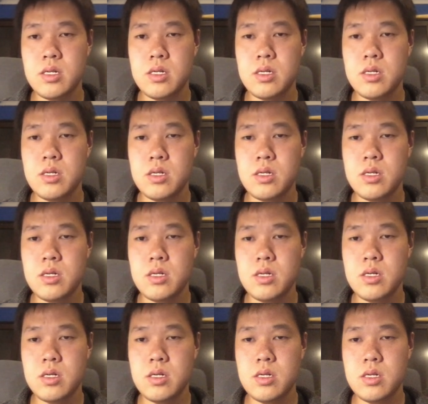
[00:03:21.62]

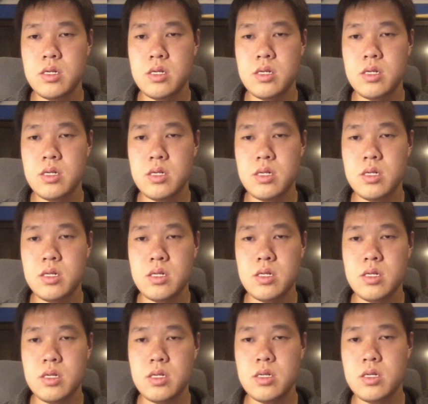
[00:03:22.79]

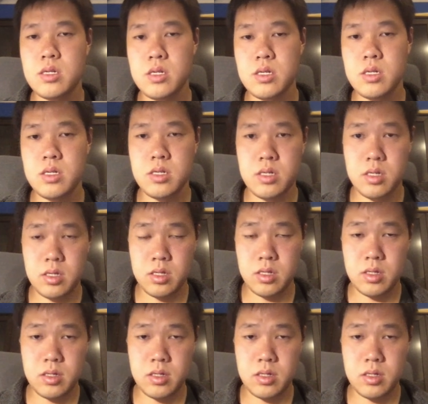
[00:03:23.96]
(no one is talking)